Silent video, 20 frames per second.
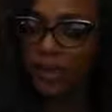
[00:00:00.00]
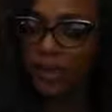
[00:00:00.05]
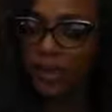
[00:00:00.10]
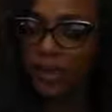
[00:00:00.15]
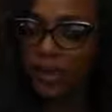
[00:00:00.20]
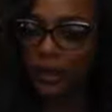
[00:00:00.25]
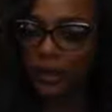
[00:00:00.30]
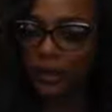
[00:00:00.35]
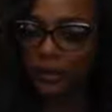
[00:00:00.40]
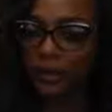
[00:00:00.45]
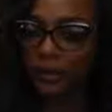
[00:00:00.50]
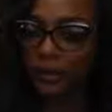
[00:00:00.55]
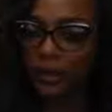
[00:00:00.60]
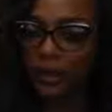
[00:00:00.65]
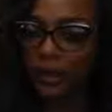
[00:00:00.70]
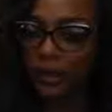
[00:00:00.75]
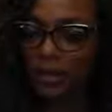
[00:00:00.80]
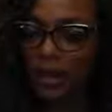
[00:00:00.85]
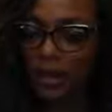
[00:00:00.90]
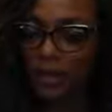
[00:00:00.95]

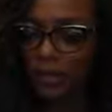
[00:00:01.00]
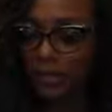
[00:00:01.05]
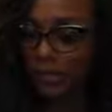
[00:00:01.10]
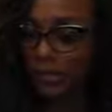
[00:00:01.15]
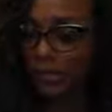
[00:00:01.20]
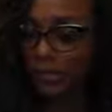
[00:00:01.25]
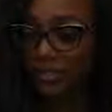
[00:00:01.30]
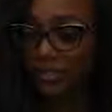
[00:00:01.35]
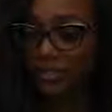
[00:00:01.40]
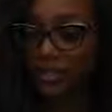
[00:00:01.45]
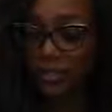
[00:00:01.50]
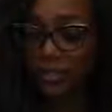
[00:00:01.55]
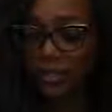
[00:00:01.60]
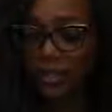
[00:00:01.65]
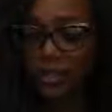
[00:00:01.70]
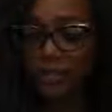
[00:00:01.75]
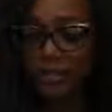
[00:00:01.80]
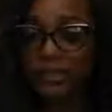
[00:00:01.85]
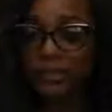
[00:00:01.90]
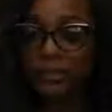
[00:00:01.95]
it just didn't
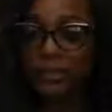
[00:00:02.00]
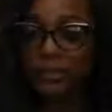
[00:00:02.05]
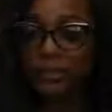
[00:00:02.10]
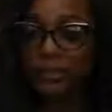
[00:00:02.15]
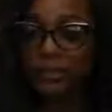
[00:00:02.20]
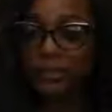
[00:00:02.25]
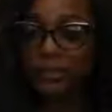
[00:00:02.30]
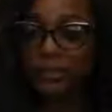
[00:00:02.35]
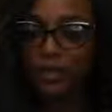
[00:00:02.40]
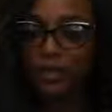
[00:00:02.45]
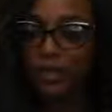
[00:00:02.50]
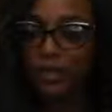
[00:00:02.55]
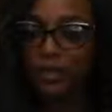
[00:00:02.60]
make sense to me.